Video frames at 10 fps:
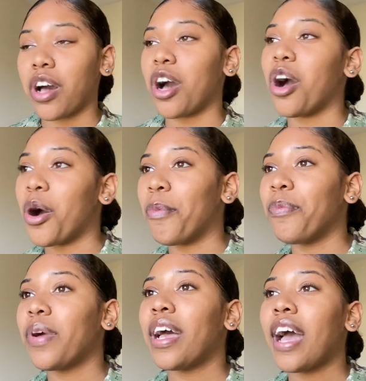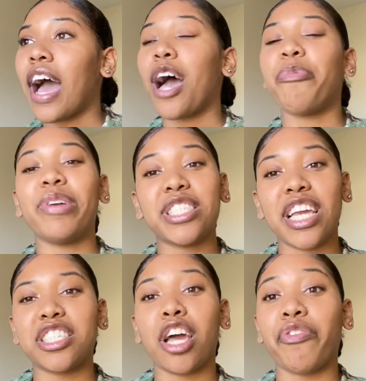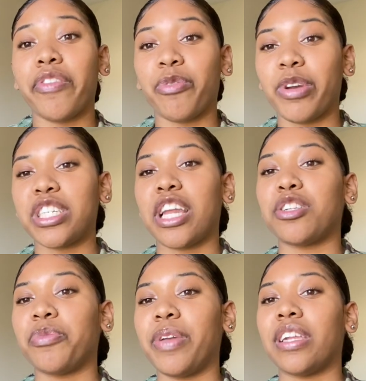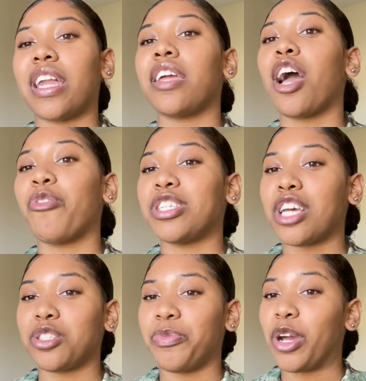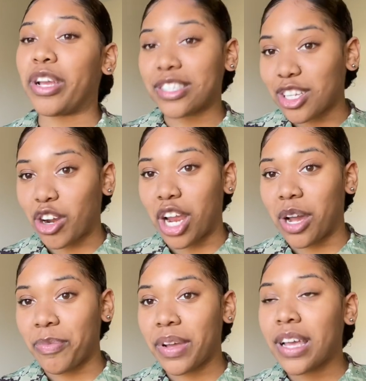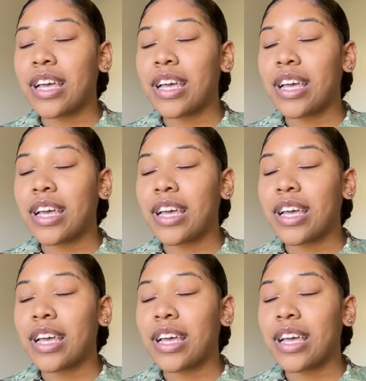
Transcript: Um, I appreciate y'all for even reaching out to me. A lot of y'all reached out to me on Instagram.